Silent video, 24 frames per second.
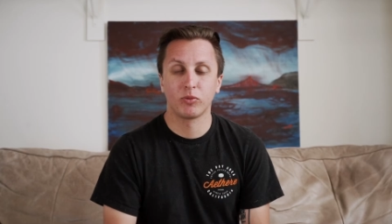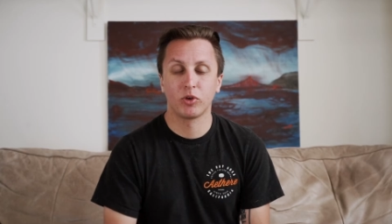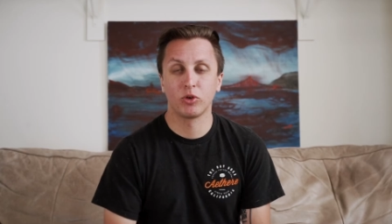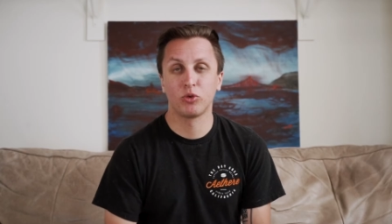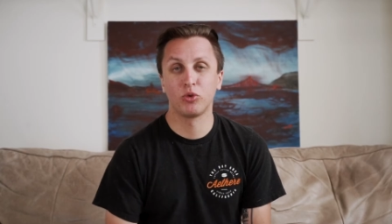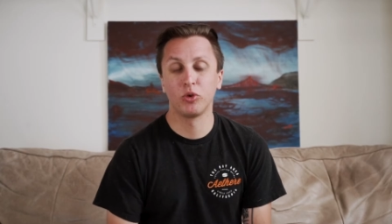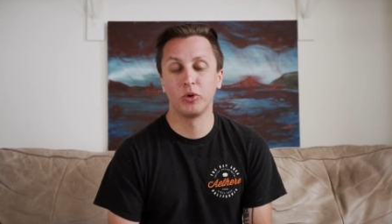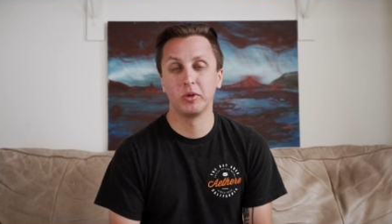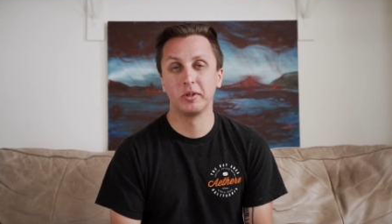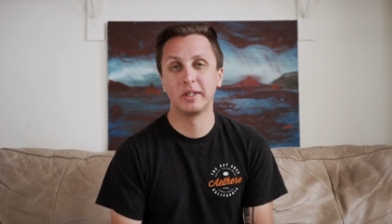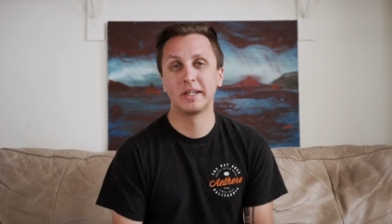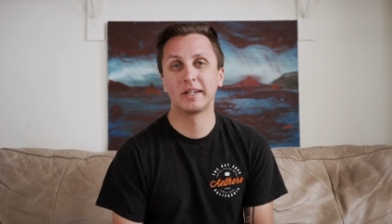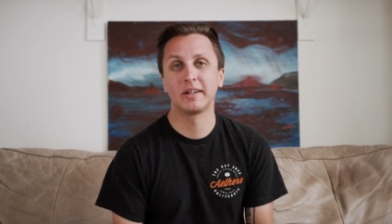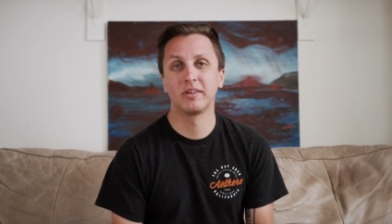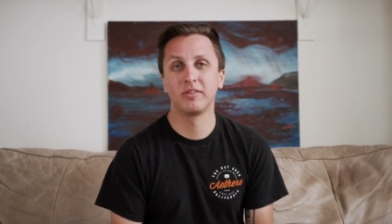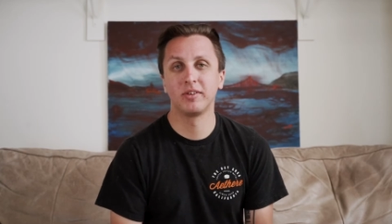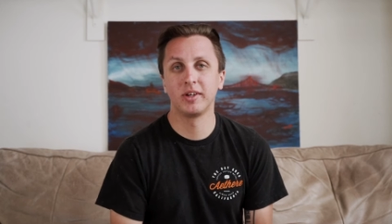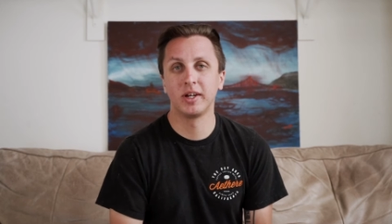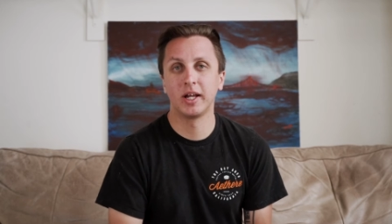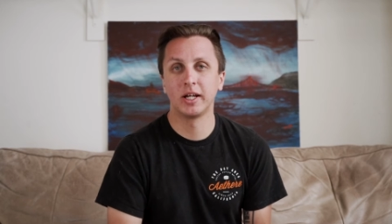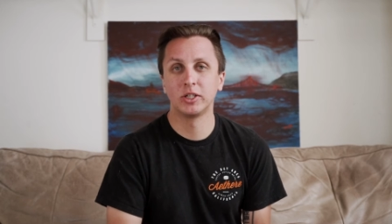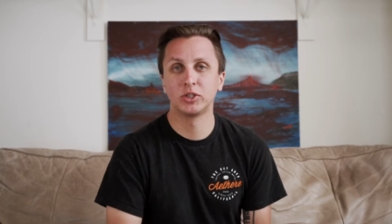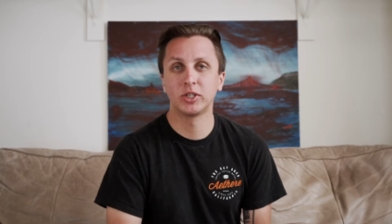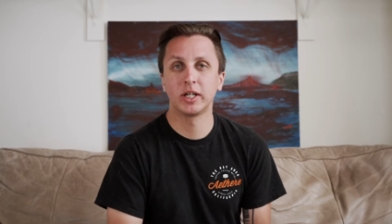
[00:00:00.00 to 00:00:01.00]
So like I
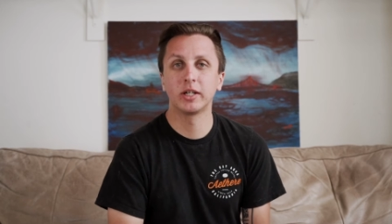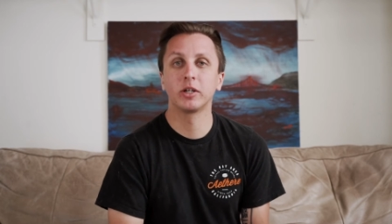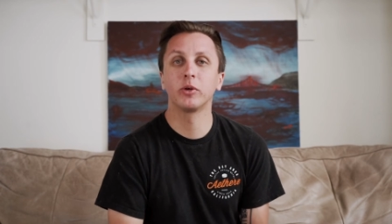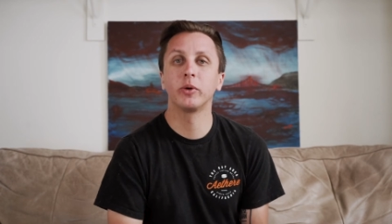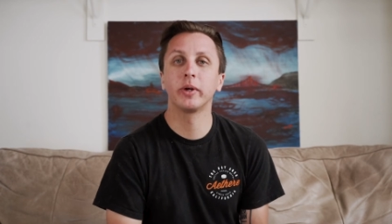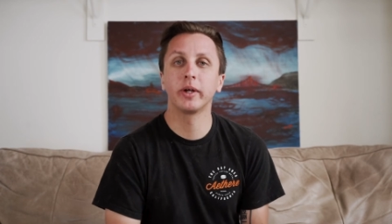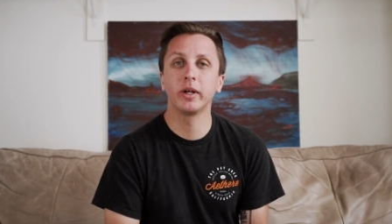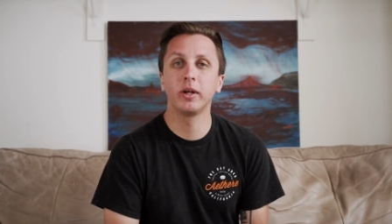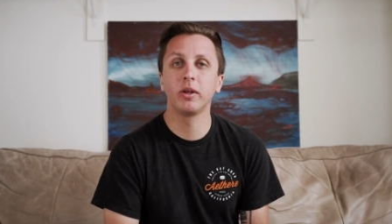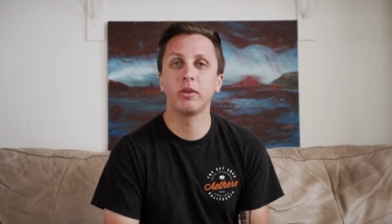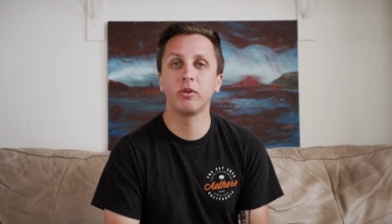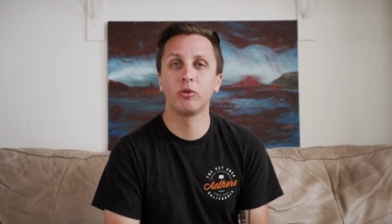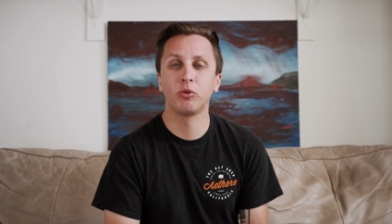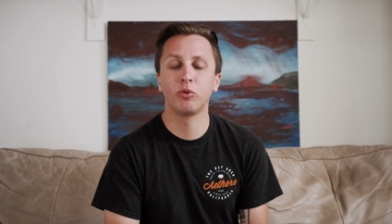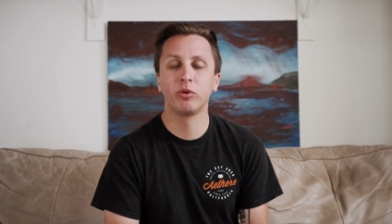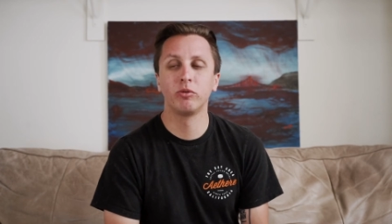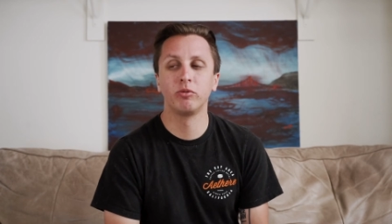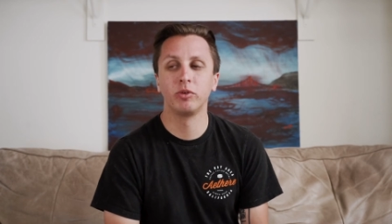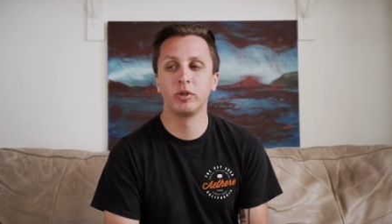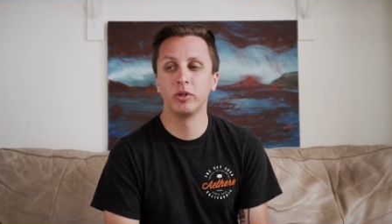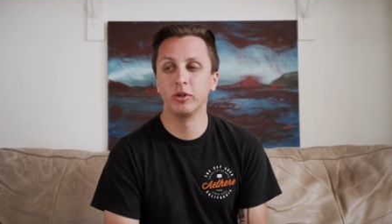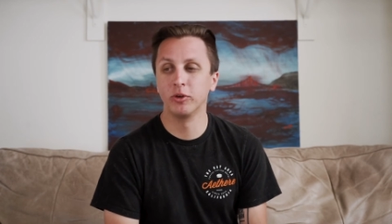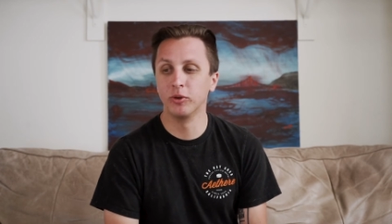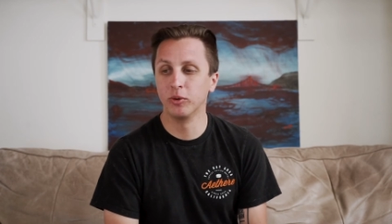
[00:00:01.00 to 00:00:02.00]
said, I tried going into this
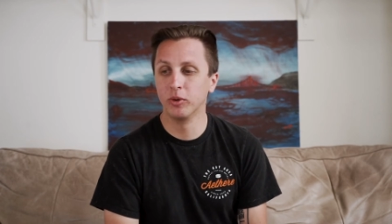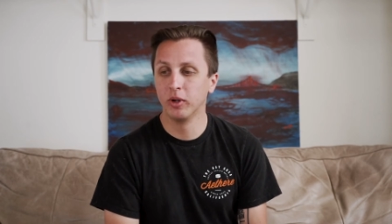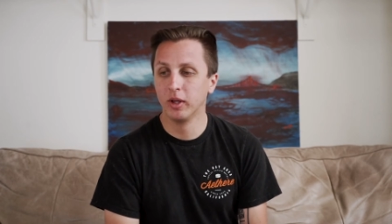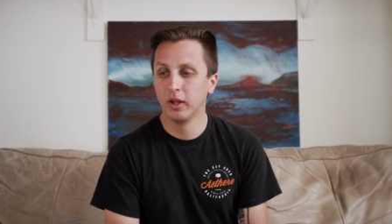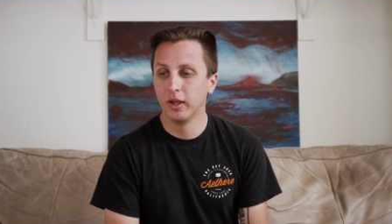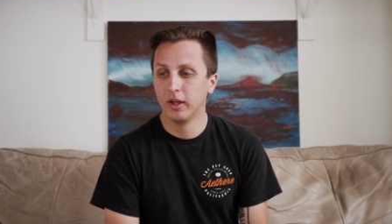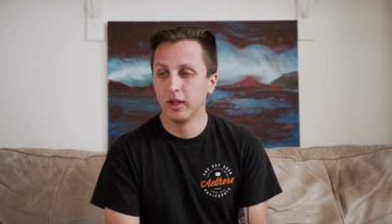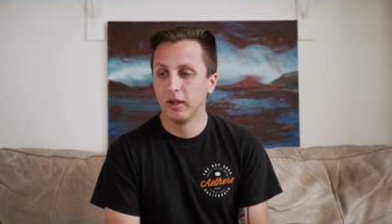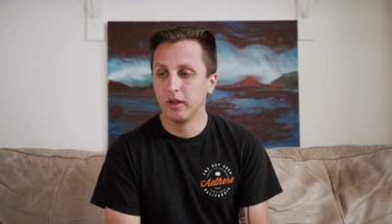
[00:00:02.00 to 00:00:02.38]
review